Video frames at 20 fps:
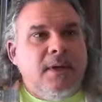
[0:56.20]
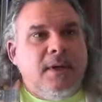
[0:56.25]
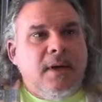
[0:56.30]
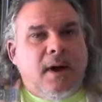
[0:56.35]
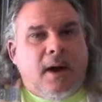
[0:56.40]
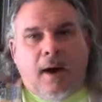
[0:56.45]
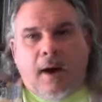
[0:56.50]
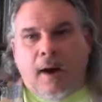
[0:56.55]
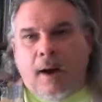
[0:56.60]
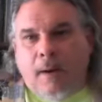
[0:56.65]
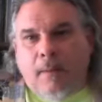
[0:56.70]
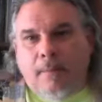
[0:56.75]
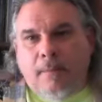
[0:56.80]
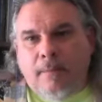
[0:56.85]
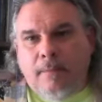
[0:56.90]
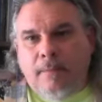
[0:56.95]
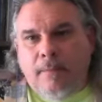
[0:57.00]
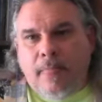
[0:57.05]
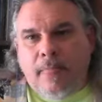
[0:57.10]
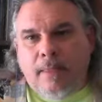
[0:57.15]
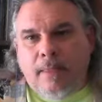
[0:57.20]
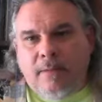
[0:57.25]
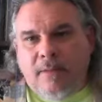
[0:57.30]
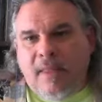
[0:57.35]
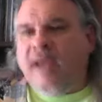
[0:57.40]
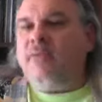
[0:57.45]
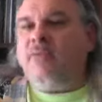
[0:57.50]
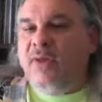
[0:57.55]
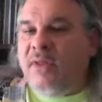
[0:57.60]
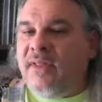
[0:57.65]

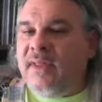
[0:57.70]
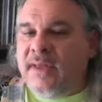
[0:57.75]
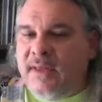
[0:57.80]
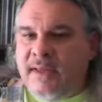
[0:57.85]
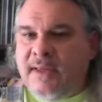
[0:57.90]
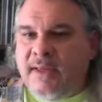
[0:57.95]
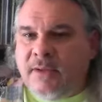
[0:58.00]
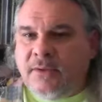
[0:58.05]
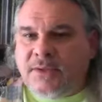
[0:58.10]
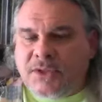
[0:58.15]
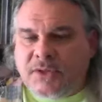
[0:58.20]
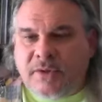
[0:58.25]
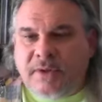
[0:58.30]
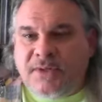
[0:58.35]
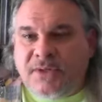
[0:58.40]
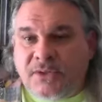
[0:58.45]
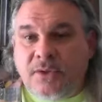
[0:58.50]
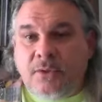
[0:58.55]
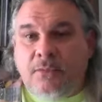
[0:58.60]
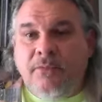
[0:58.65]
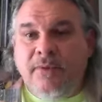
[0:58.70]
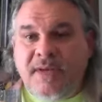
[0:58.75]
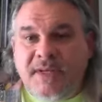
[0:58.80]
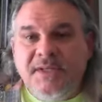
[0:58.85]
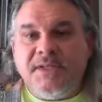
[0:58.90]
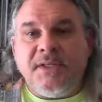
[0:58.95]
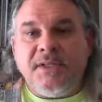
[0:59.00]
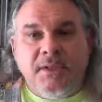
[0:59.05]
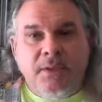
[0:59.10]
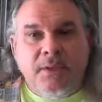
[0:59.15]
that really illustrates the
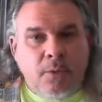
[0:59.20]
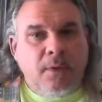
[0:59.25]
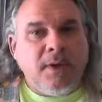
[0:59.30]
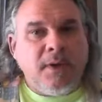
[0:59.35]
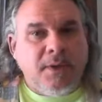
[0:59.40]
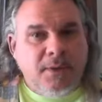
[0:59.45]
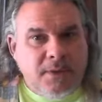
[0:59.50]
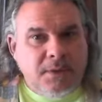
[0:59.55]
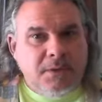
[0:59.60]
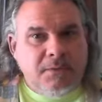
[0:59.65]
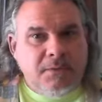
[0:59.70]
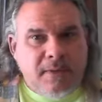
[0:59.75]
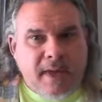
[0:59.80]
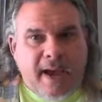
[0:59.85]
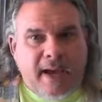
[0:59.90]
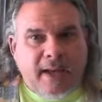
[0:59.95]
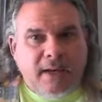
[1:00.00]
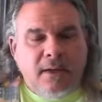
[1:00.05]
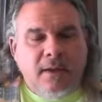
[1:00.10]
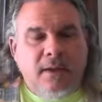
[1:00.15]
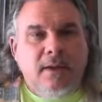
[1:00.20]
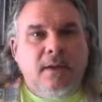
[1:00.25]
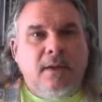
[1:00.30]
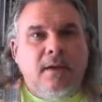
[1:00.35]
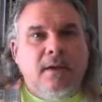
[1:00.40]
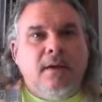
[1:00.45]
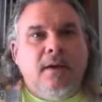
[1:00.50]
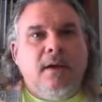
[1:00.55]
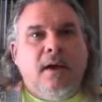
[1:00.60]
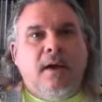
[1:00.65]
reason you want to do that.
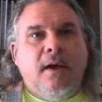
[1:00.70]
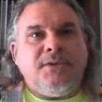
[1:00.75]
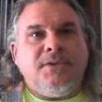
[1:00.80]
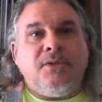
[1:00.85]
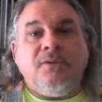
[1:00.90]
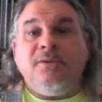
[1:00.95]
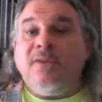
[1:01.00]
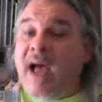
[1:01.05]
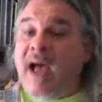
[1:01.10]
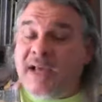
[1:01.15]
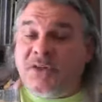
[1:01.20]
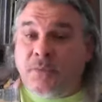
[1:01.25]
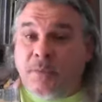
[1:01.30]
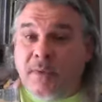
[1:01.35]
So last